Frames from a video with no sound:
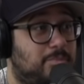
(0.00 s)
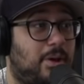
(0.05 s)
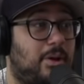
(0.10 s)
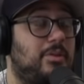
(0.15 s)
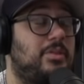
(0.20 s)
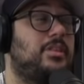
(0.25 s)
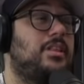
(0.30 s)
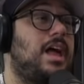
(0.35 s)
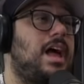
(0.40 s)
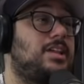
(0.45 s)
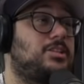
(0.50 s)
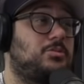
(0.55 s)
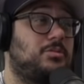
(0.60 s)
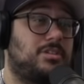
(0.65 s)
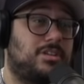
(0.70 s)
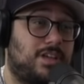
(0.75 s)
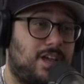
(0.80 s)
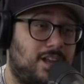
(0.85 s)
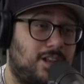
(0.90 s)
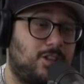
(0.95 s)
Better than last
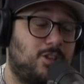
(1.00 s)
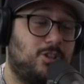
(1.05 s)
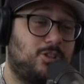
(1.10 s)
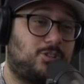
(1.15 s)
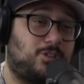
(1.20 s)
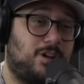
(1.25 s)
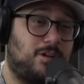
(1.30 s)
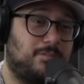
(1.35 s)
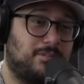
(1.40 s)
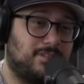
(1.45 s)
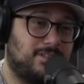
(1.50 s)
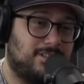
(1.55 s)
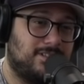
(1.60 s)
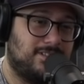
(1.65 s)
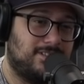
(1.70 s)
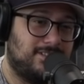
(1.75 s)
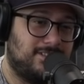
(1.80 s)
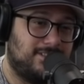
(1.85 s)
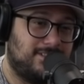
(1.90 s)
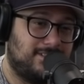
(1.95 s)
week. You had a little trouble.
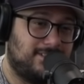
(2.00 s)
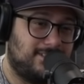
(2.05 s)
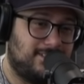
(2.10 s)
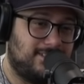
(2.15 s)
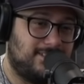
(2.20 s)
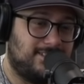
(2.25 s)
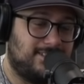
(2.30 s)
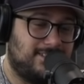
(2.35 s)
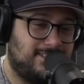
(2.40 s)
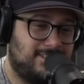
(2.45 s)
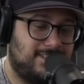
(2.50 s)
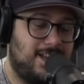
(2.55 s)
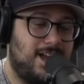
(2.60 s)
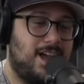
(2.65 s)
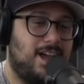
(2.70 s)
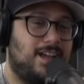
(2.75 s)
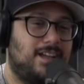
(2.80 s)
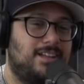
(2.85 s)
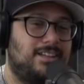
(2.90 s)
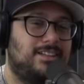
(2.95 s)
Did I? Yeah.